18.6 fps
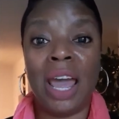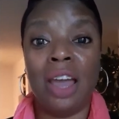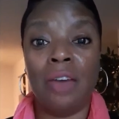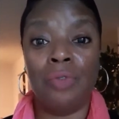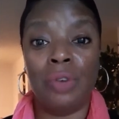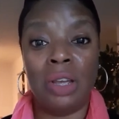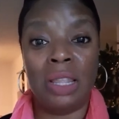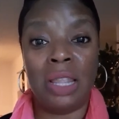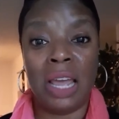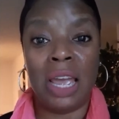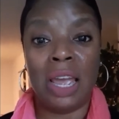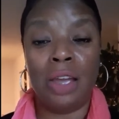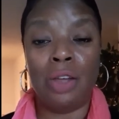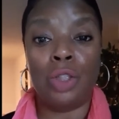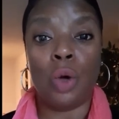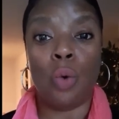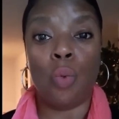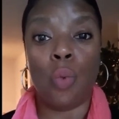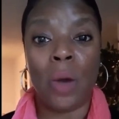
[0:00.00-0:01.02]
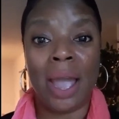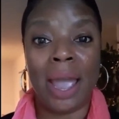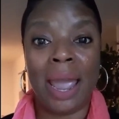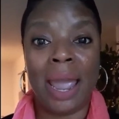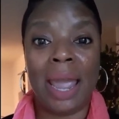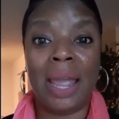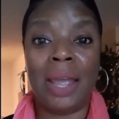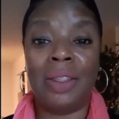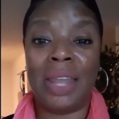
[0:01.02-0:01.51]
everything the
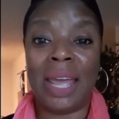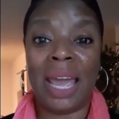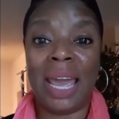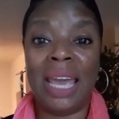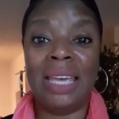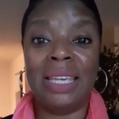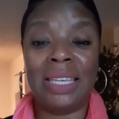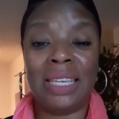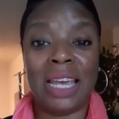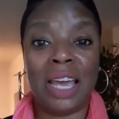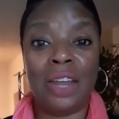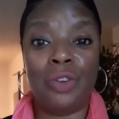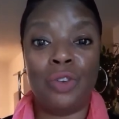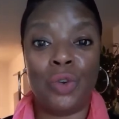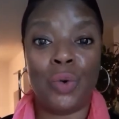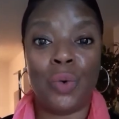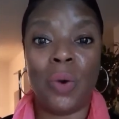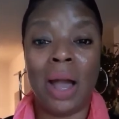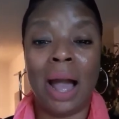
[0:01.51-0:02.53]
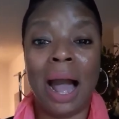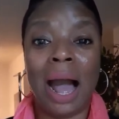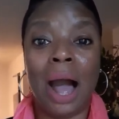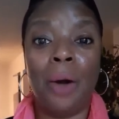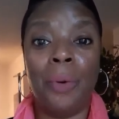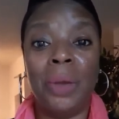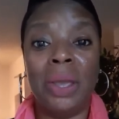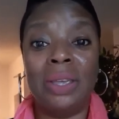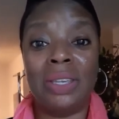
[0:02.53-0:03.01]
way that he said to do it,
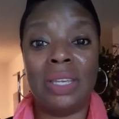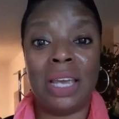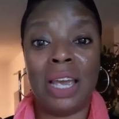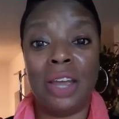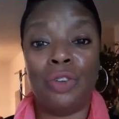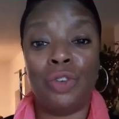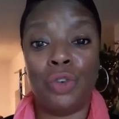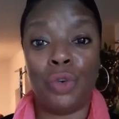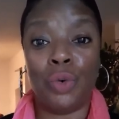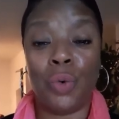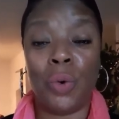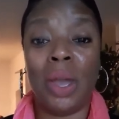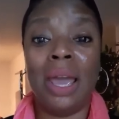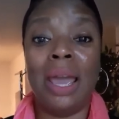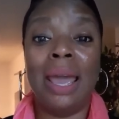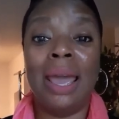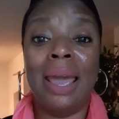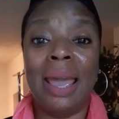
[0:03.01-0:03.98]
how he said to do it,